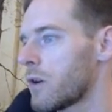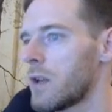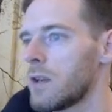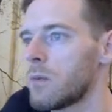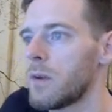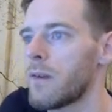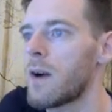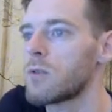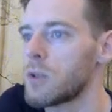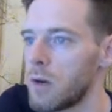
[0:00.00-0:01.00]
got a little bit of
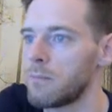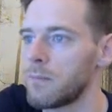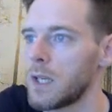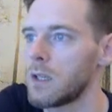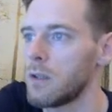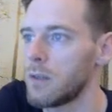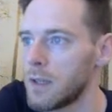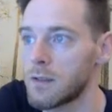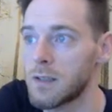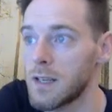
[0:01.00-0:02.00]
algebra included.
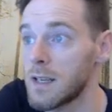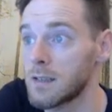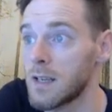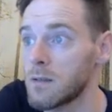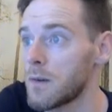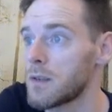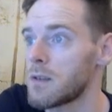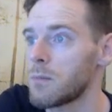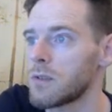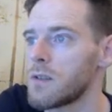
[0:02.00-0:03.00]
It sounds very
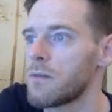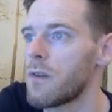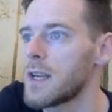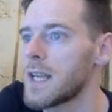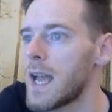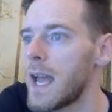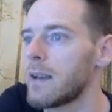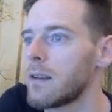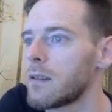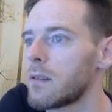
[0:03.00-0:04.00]
simple, does it? Find
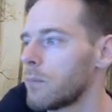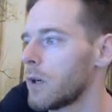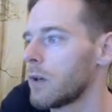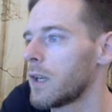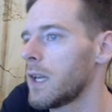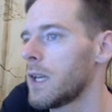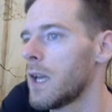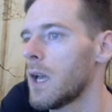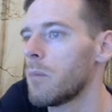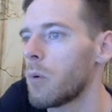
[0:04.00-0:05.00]
x, okay,
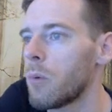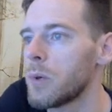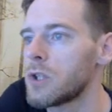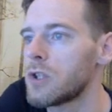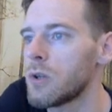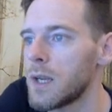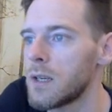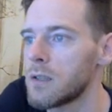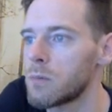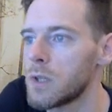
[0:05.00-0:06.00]
but what we're
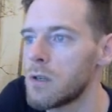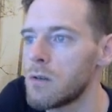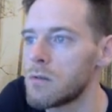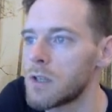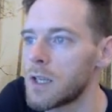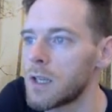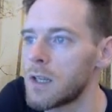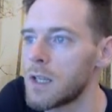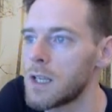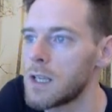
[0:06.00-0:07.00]
doing is we're using
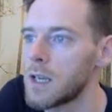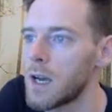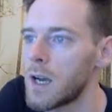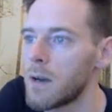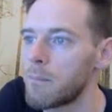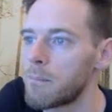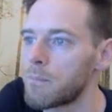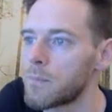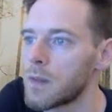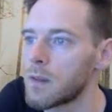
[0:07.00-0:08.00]
the
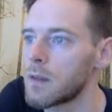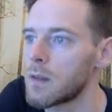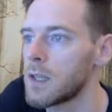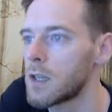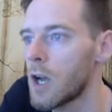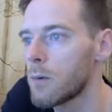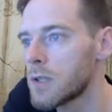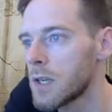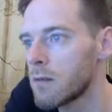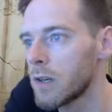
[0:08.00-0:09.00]

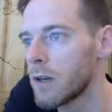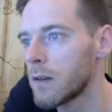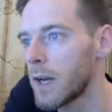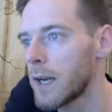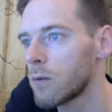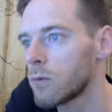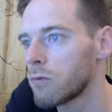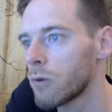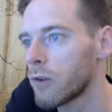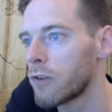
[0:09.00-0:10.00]
co-interior angles
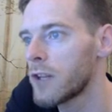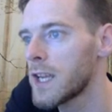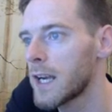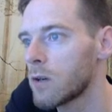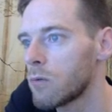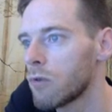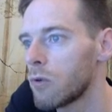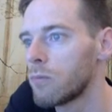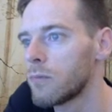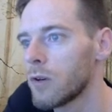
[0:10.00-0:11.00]
rule, the C angle
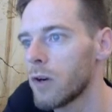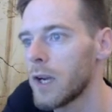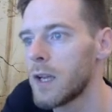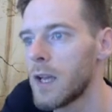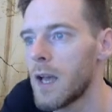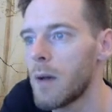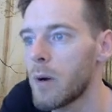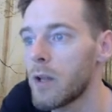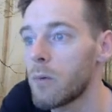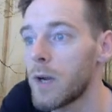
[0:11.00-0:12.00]
rule. All right, and
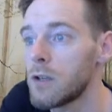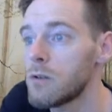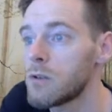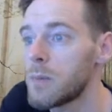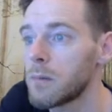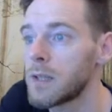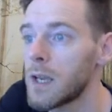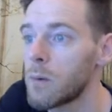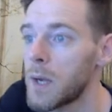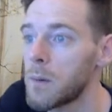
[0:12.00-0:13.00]
by the way, you used to be able to
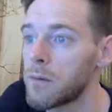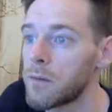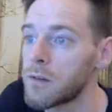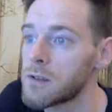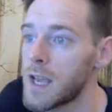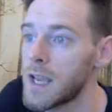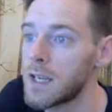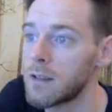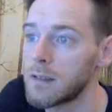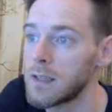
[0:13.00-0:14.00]
get away with
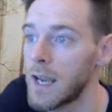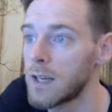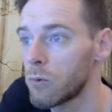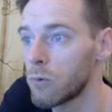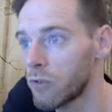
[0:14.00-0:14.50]
saying C angles,